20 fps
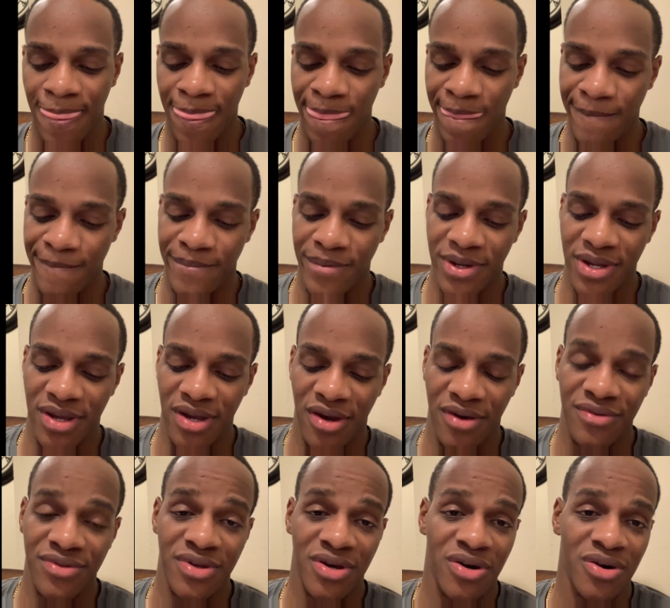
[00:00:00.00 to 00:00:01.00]
But
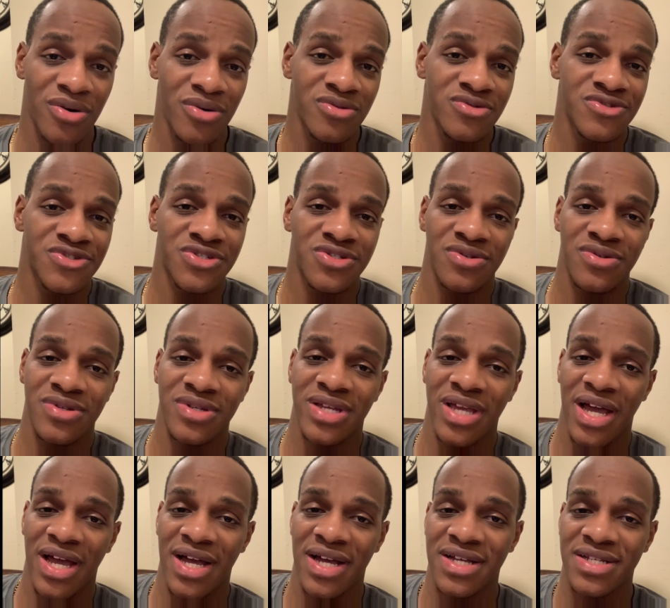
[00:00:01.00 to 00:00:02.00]
on the whole show, you
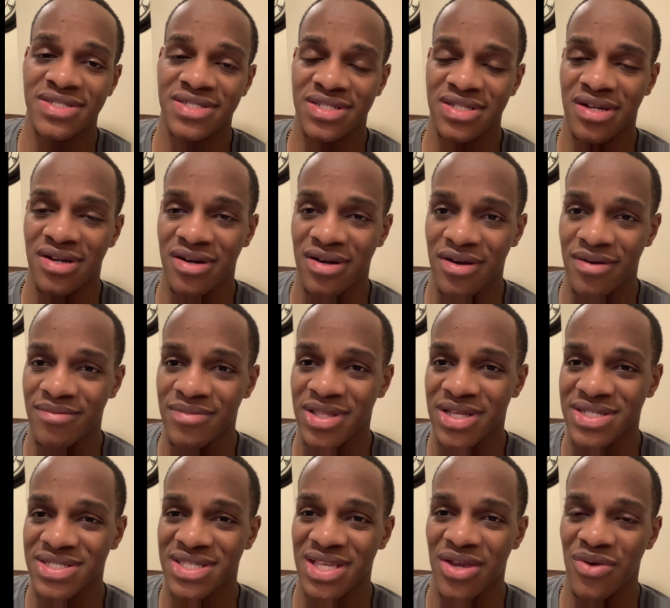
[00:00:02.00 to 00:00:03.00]
guys,
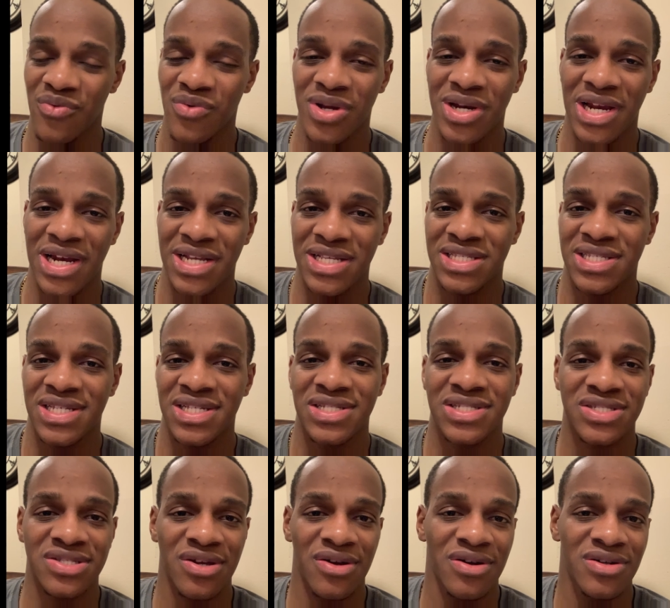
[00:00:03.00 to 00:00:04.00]
let's say 1 out of 10
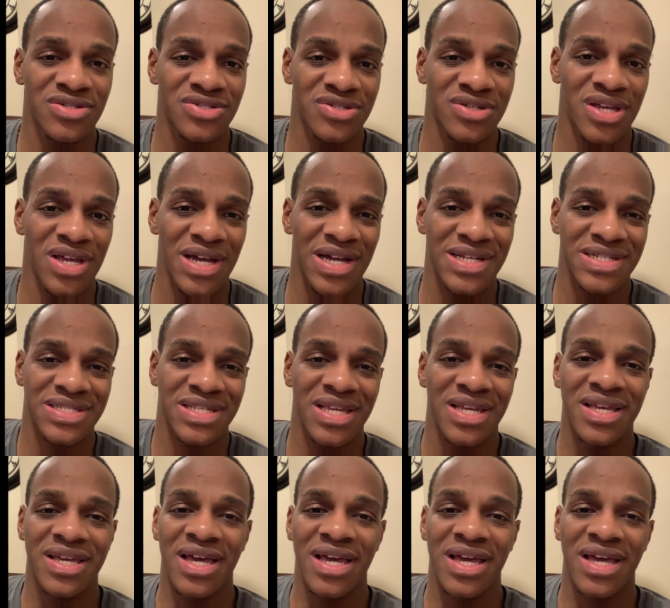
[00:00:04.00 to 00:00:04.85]
stars, you guys.